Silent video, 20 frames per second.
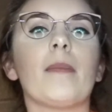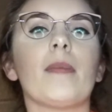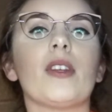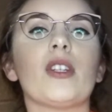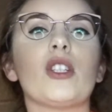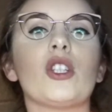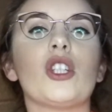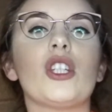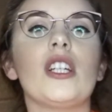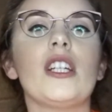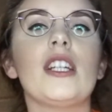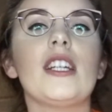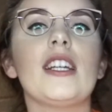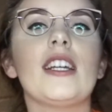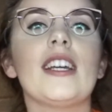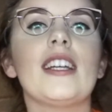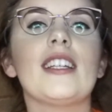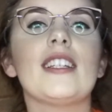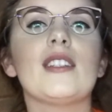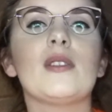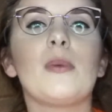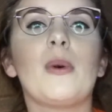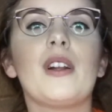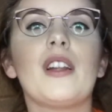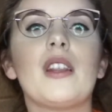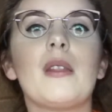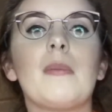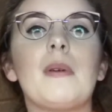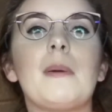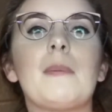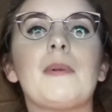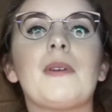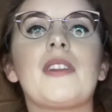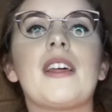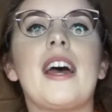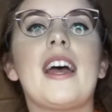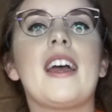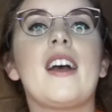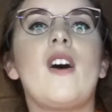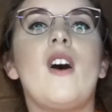She is one of the people
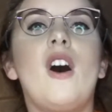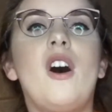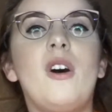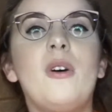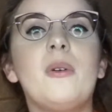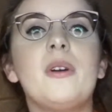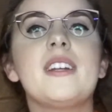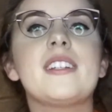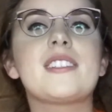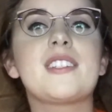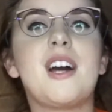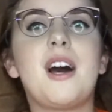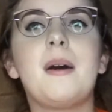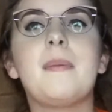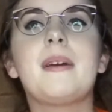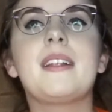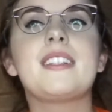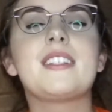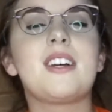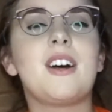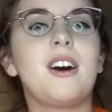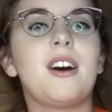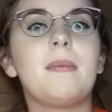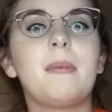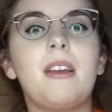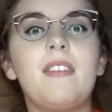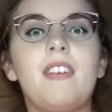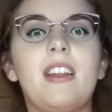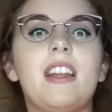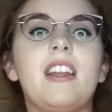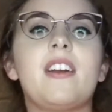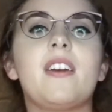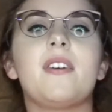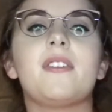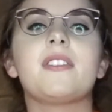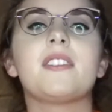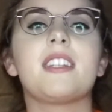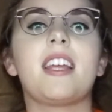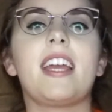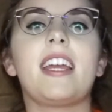that always comments on my
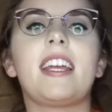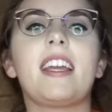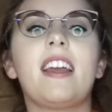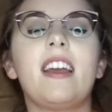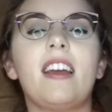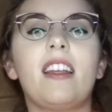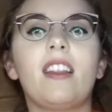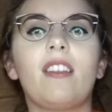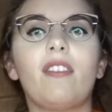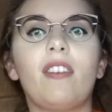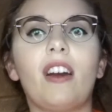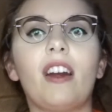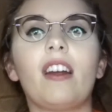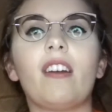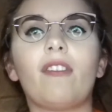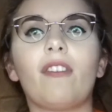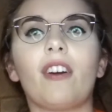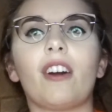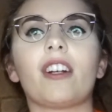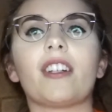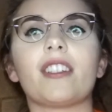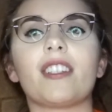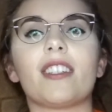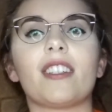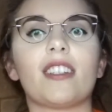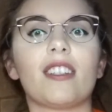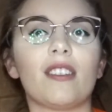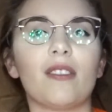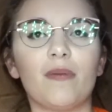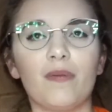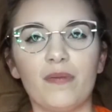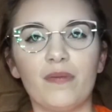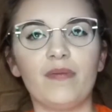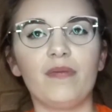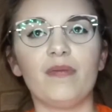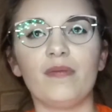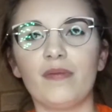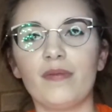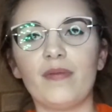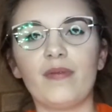videos, like the very first
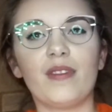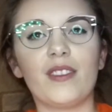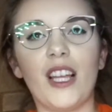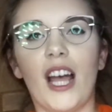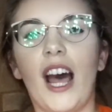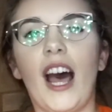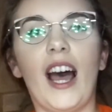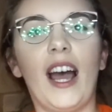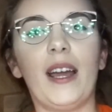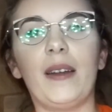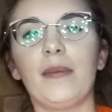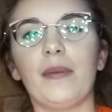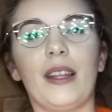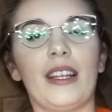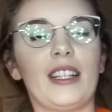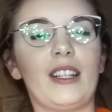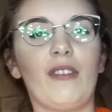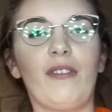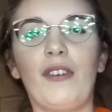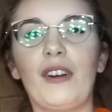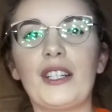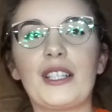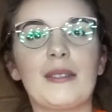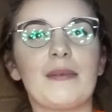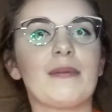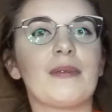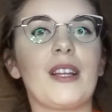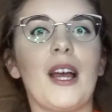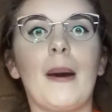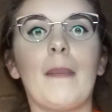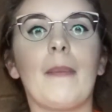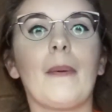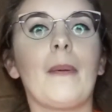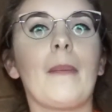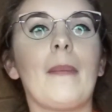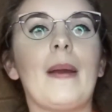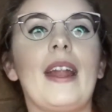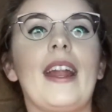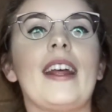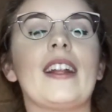time, like the first couple
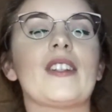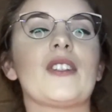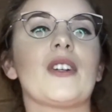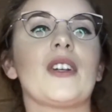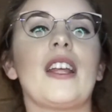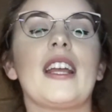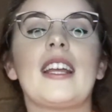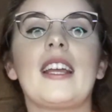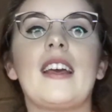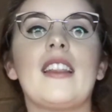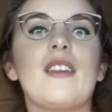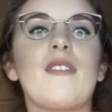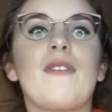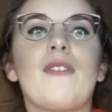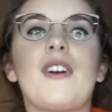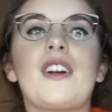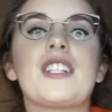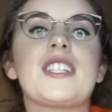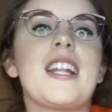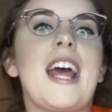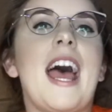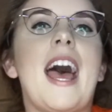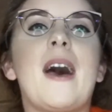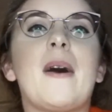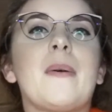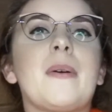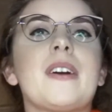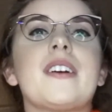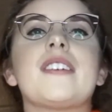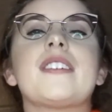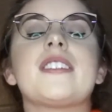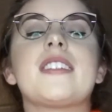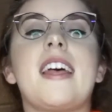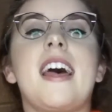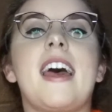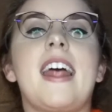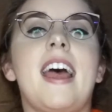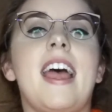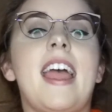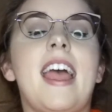minutes or like the first hours
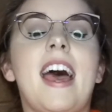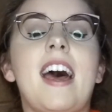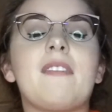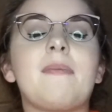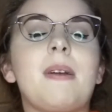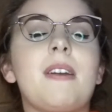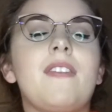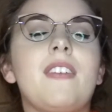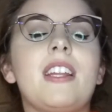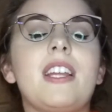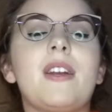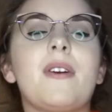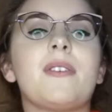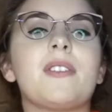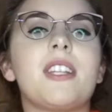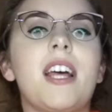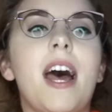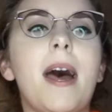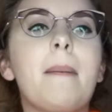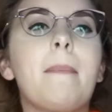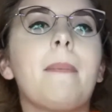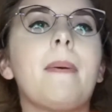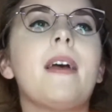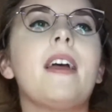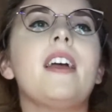that I have my videos up.